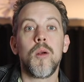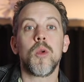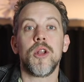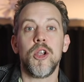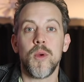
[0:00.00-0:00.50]

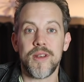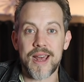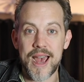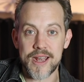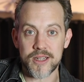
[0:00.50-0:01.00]
we're going to do a
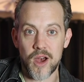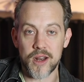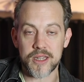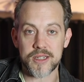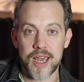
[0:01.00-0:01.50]

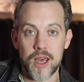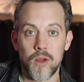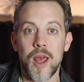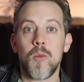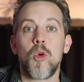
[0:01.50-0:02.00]
diatonic
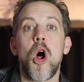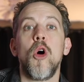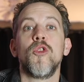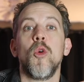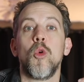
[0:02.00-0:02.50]
scale, and we're
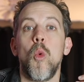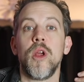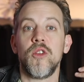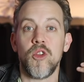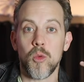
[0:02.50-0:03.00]
also
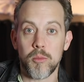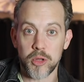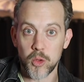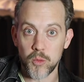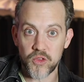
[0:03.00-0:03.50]
going to do a
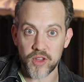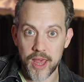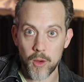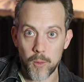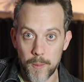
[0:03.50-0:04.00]
blues
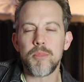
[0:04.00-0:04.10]
scale.